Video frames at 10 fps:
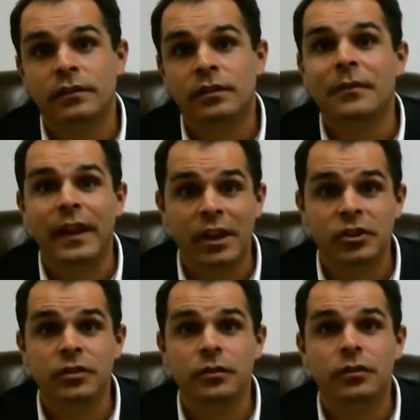of the
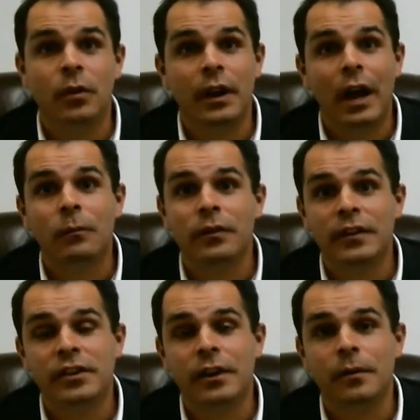issues going on with the
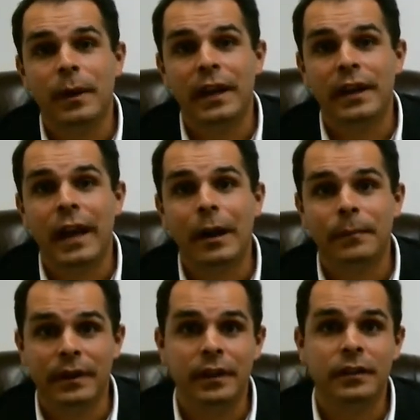gender pay gap,
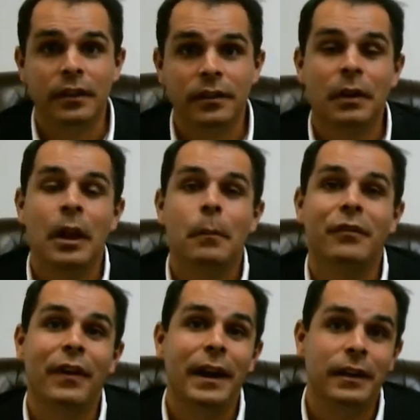and it does
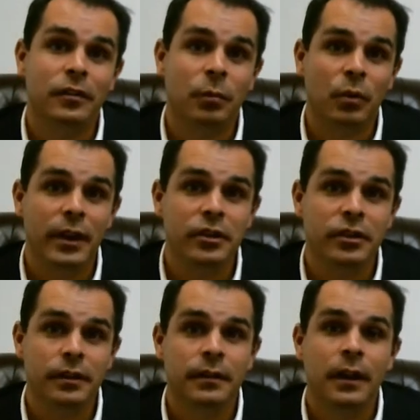provide
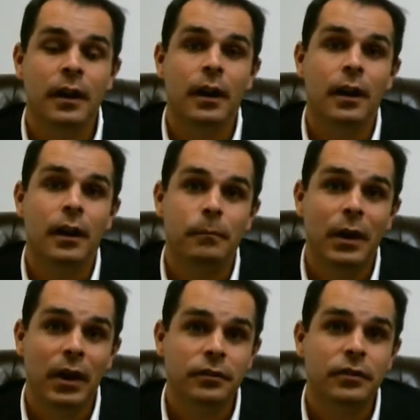inspiration. But
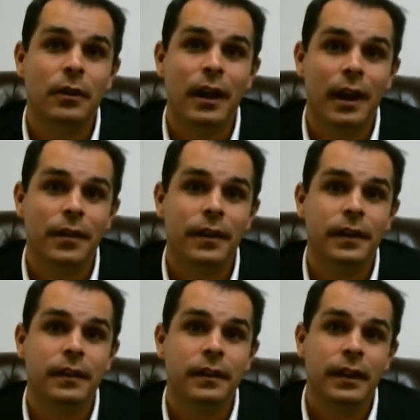also, I
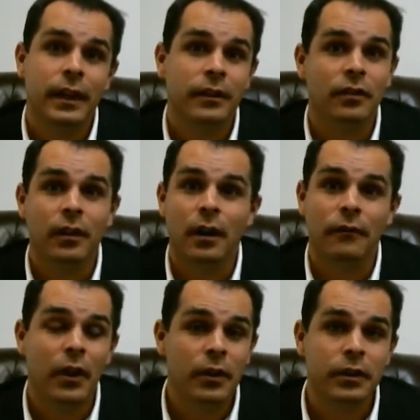think it's
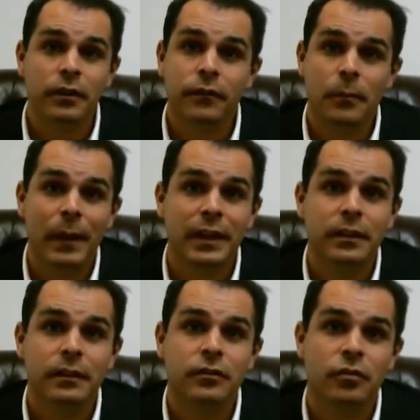very good for
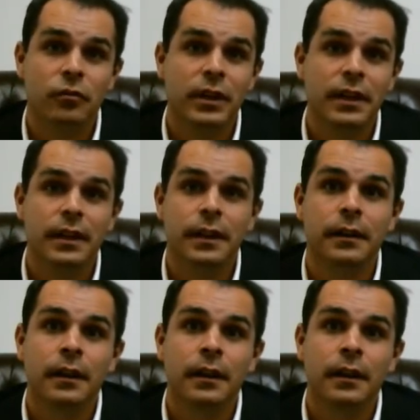men to read, and